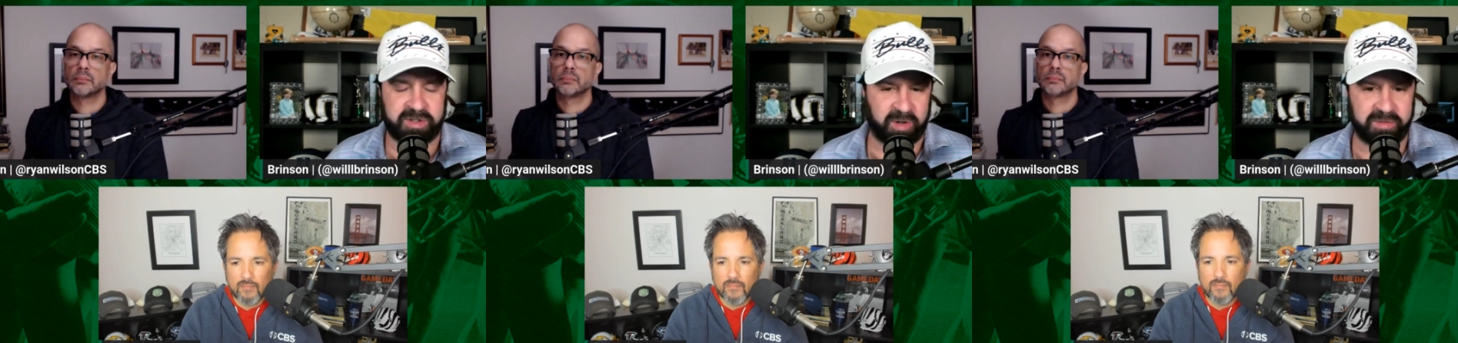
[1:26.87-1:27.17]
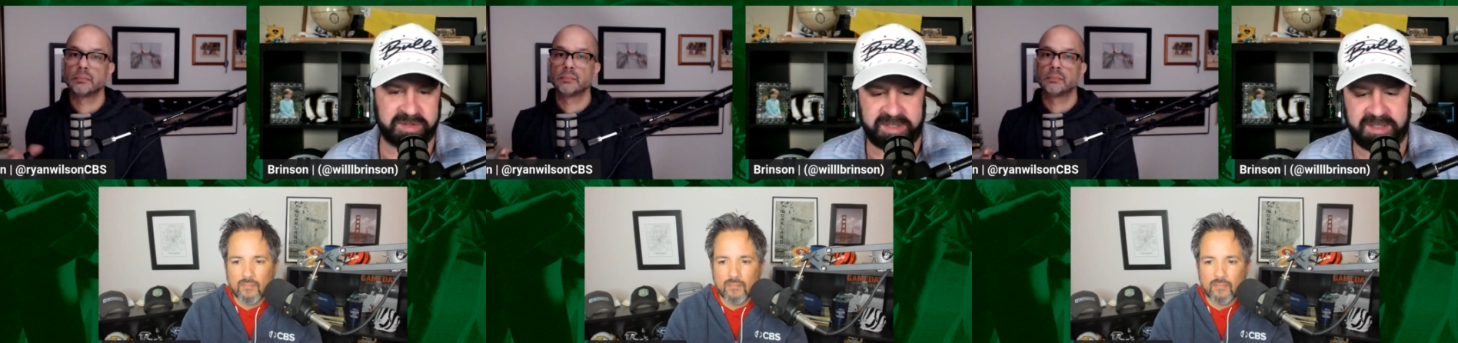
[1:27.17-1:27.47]

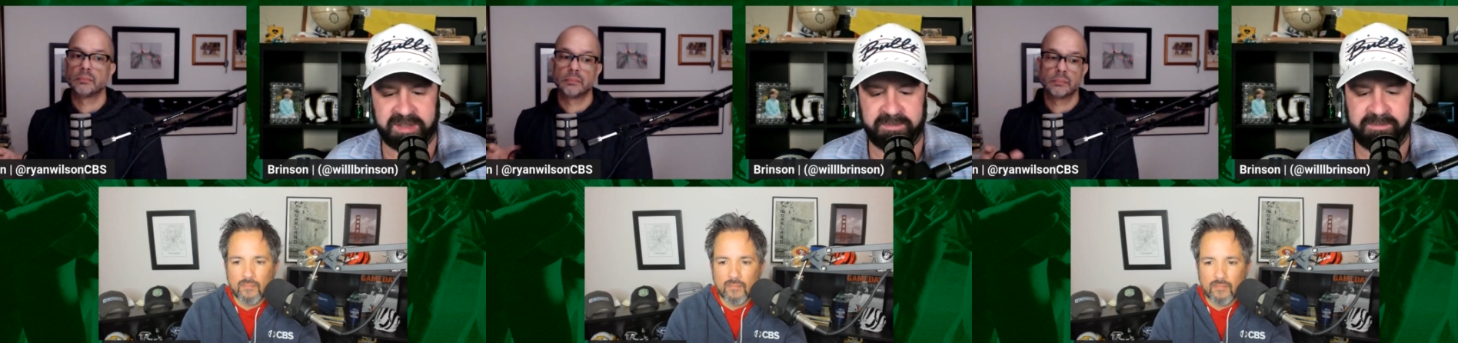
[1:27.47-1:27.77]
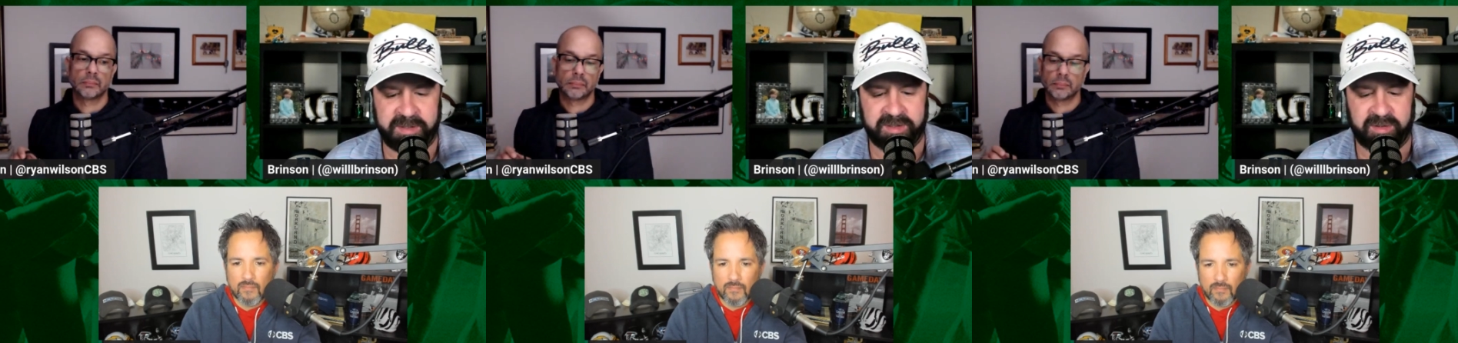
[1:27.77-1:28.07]
Speaker 1: start the
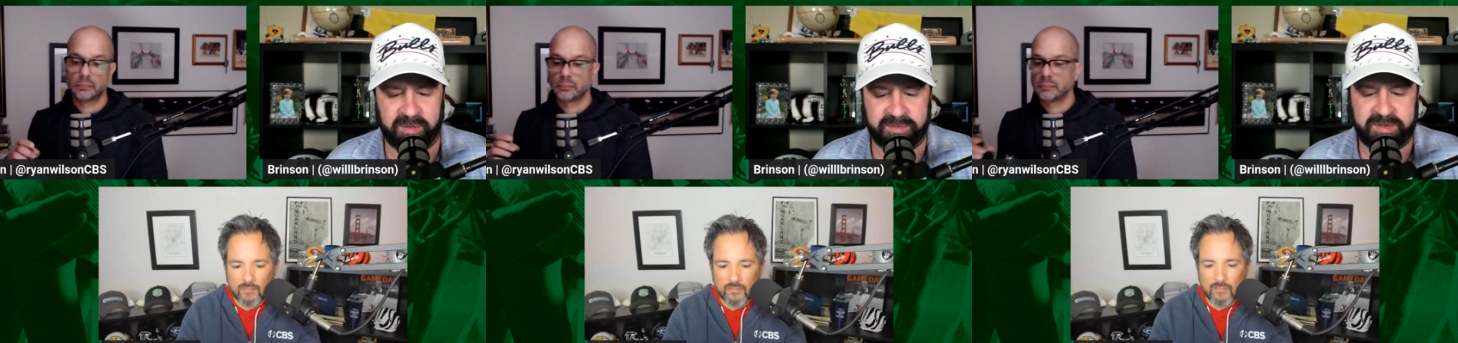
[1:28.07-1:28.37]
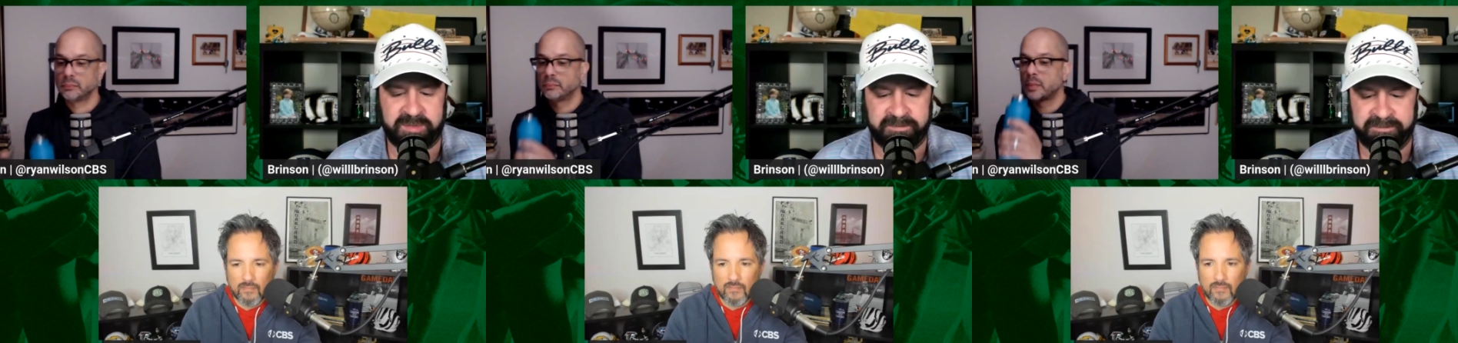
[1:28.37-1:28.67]
season, beat the
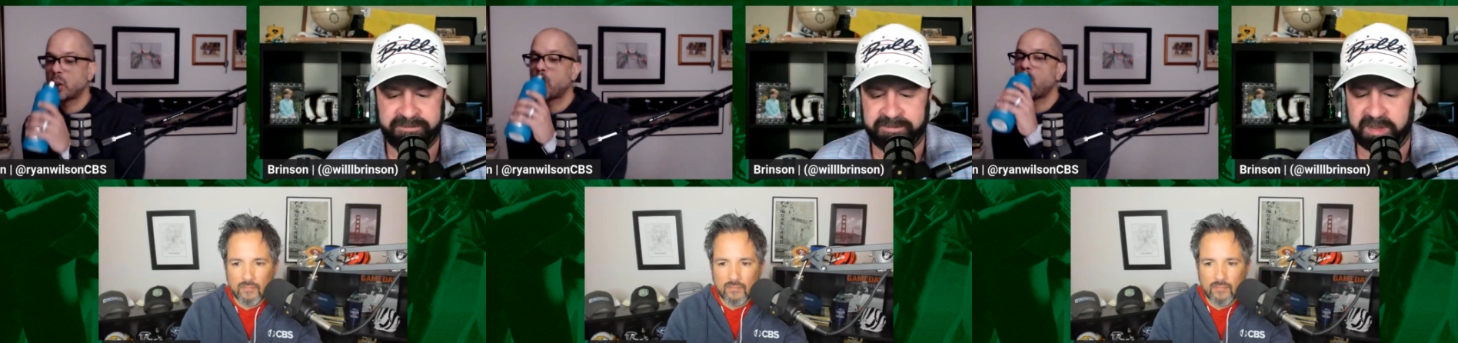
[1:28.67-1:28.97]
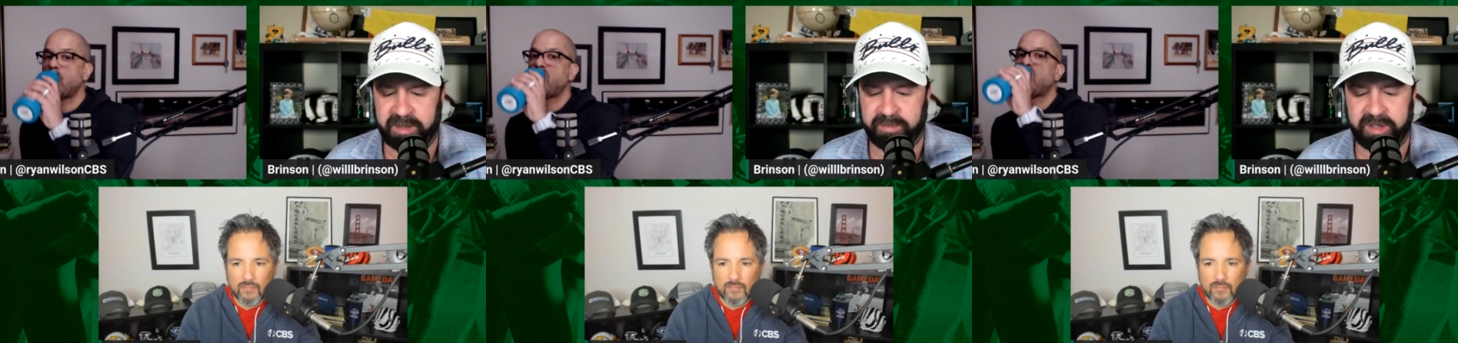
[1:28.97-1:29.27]
Colts
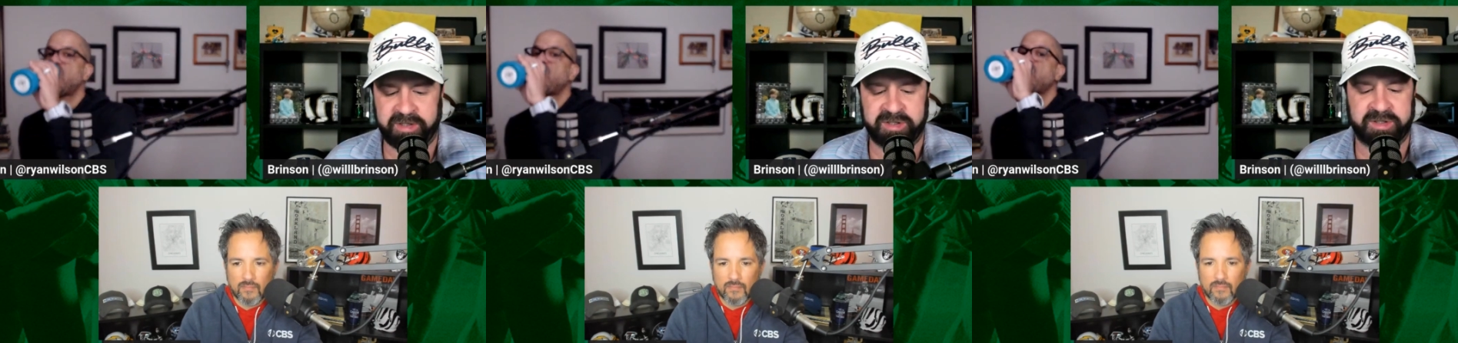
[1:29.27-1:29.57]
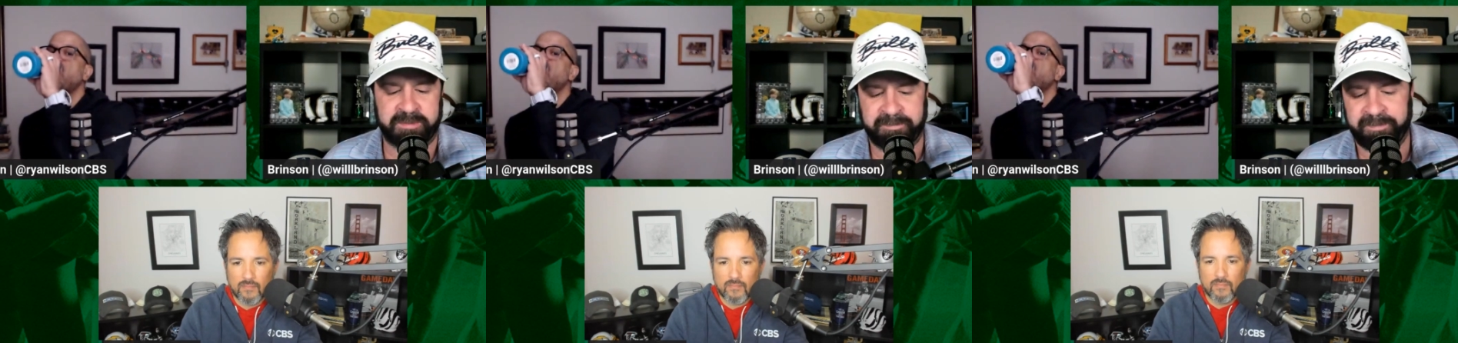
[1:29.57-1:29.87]
by double
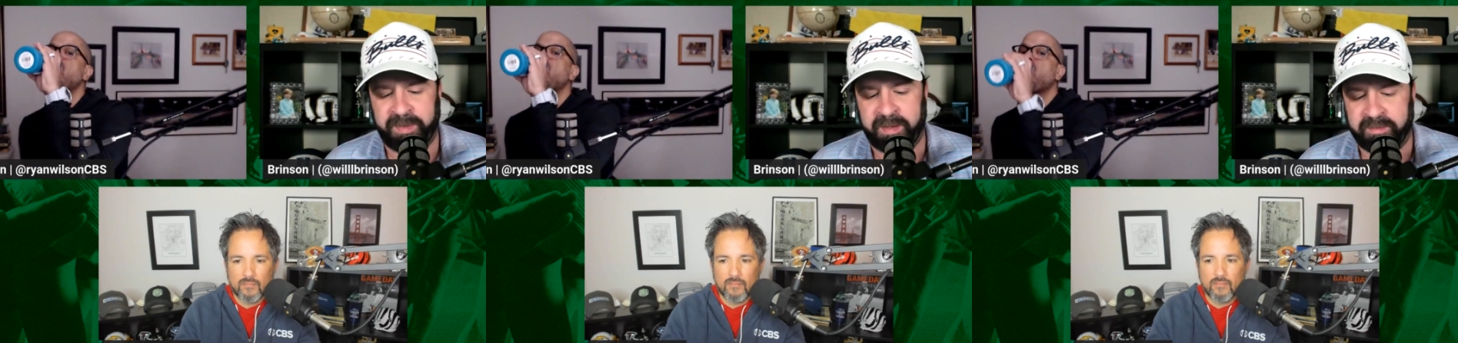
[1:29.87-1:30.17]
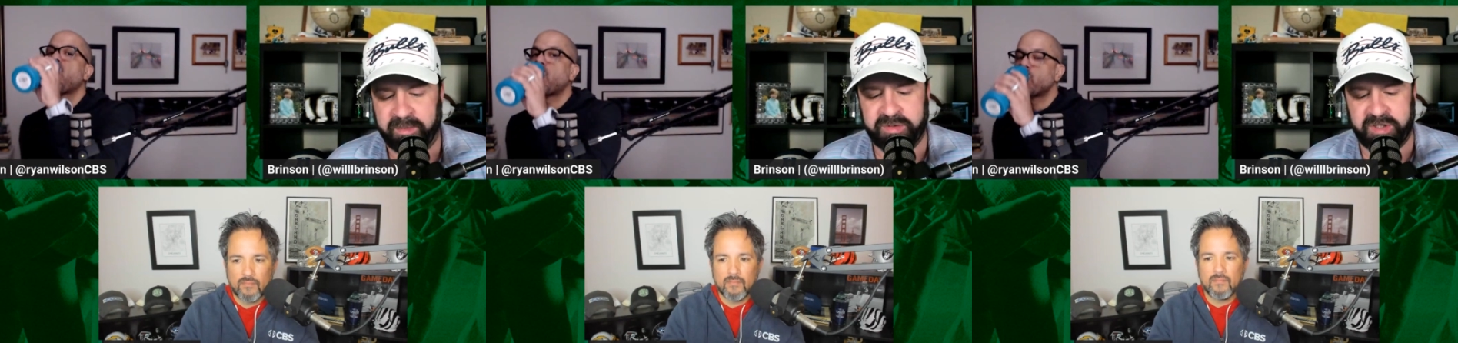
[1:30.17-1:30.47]
digits,
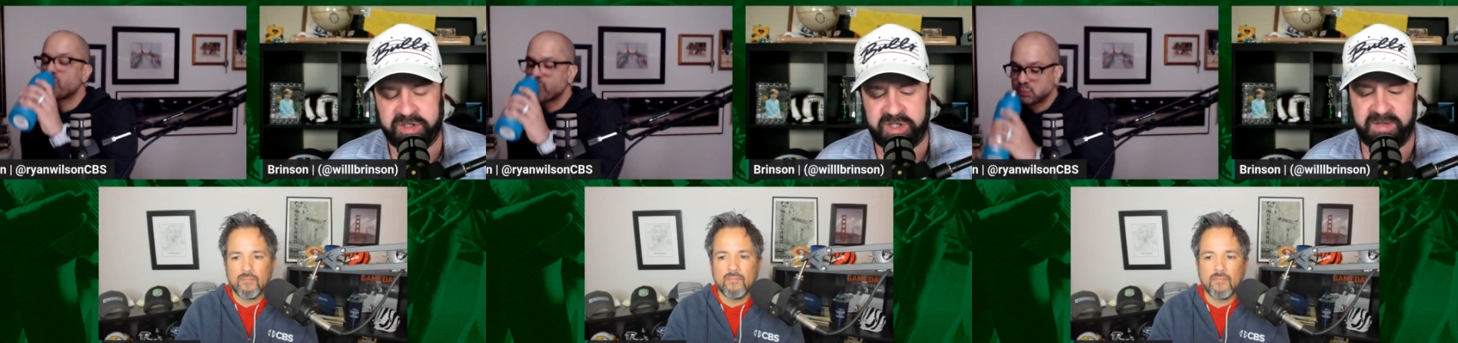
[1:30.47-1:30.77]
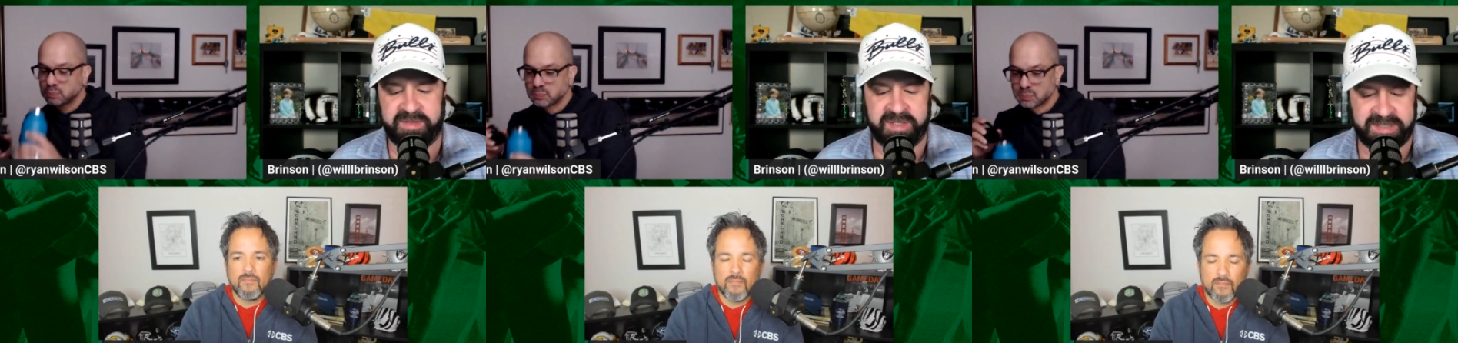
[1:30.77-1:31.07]
lose to the Chiefs to the